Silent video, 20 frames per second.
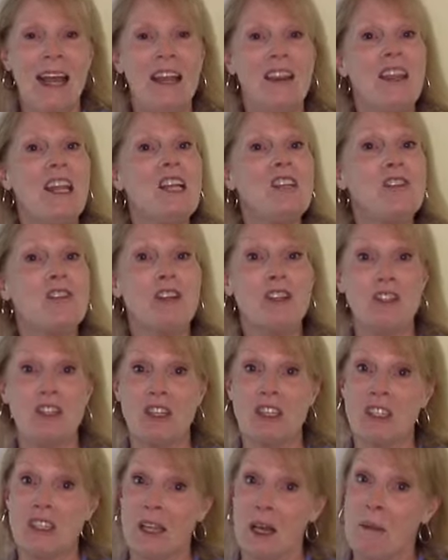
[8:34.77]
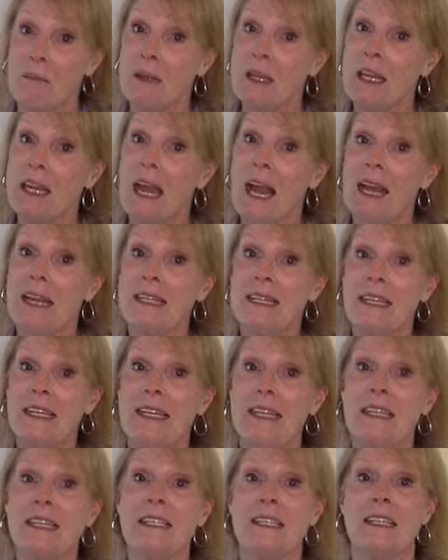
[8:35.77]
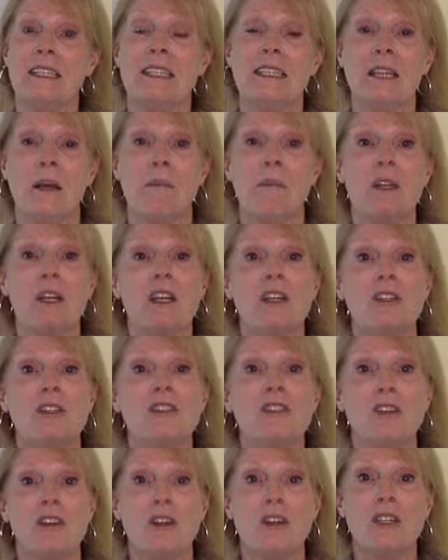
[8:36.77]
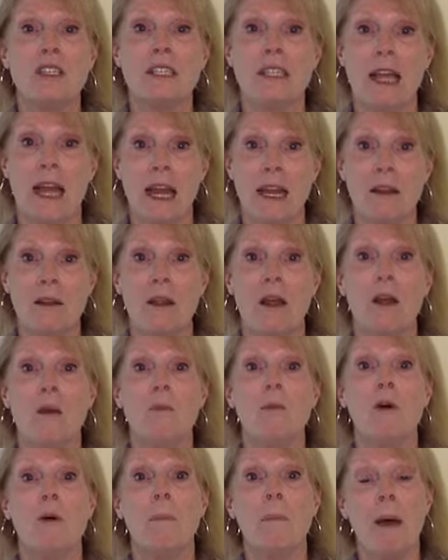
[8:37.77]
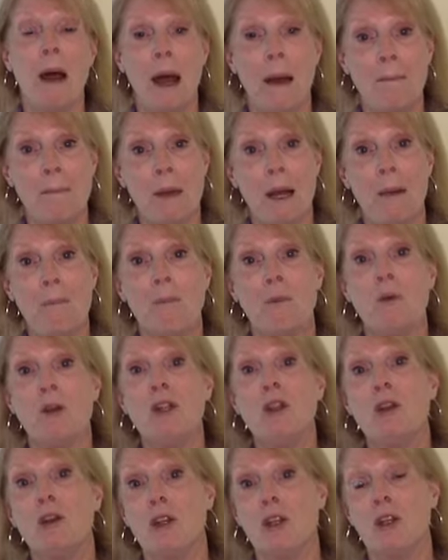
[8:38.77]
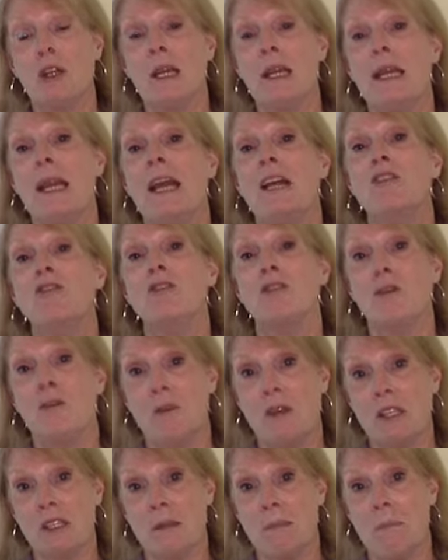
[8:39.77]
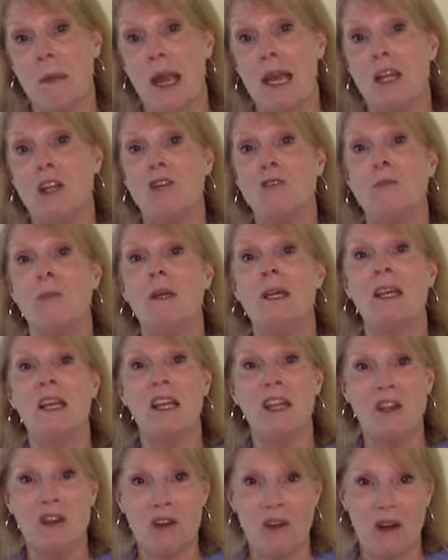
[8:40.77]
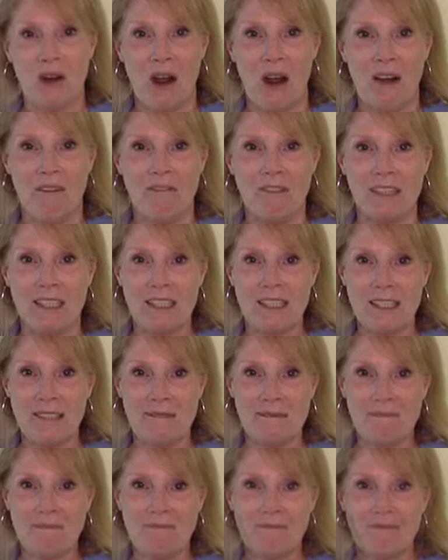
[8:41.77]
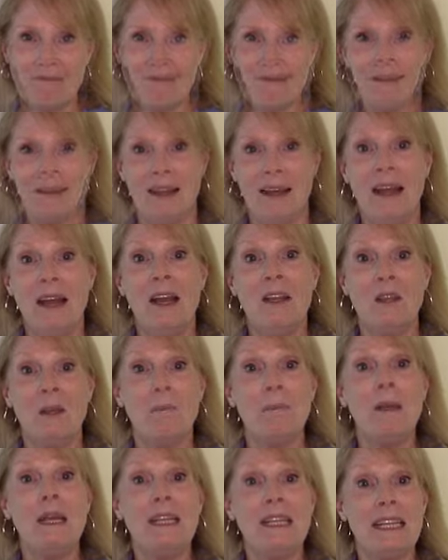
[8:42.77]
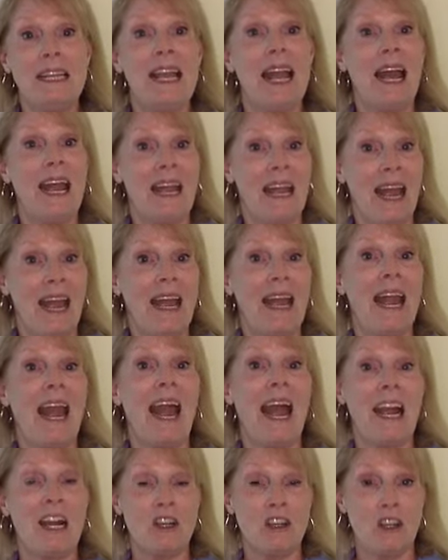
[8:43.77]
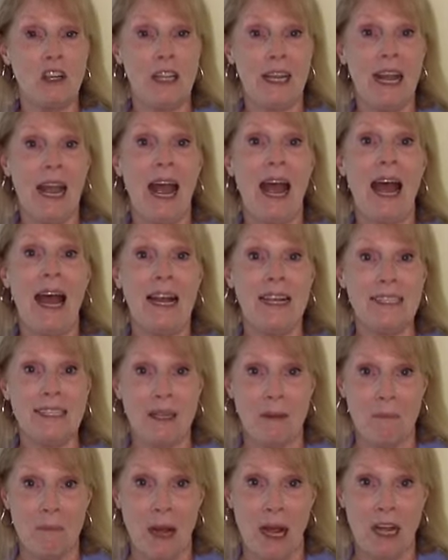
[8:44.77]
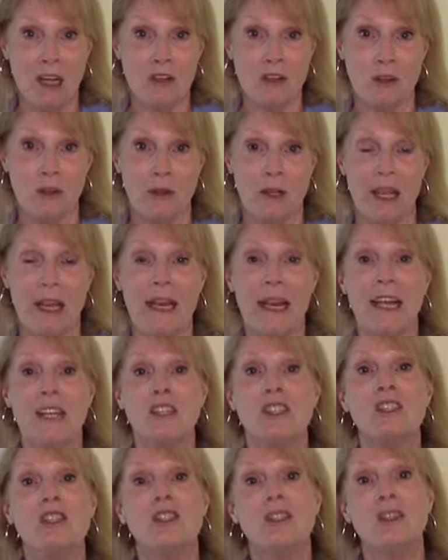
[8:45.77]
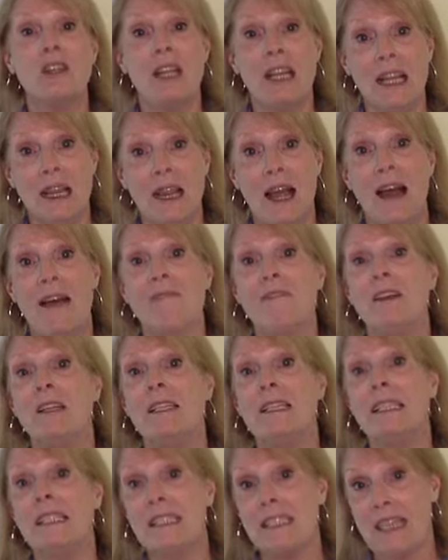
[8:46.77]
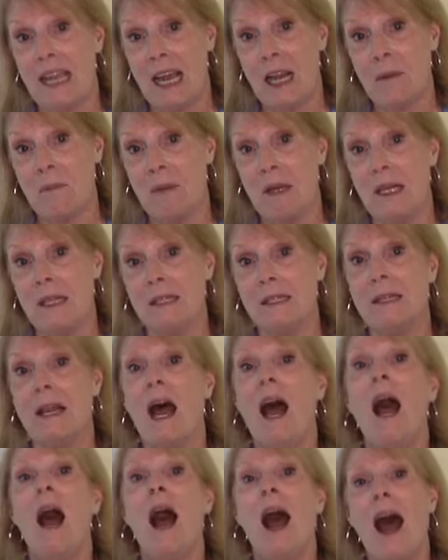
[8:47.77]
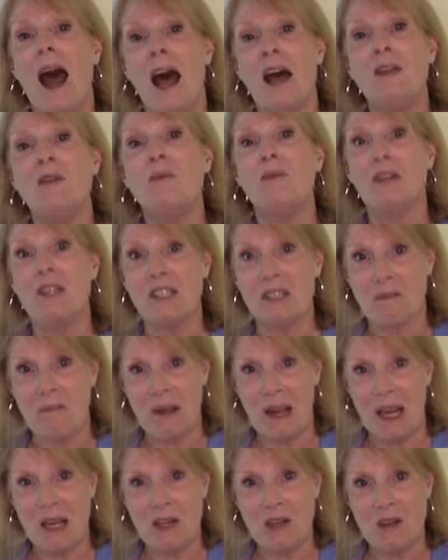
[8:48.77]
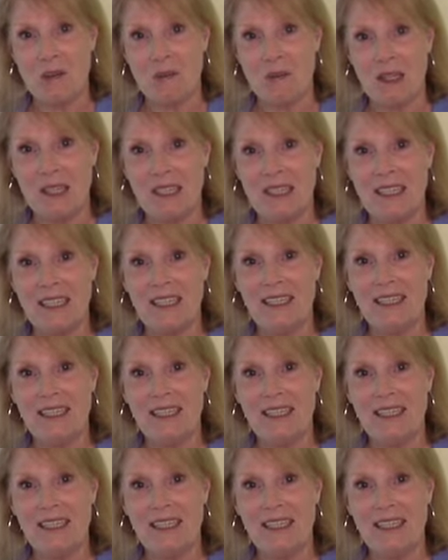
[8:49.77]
These are just some of the ideas and some of the concerns that will pop up when you're looking at your risk management in your office. The PDTA actually has a module that has 11 segments on risk management.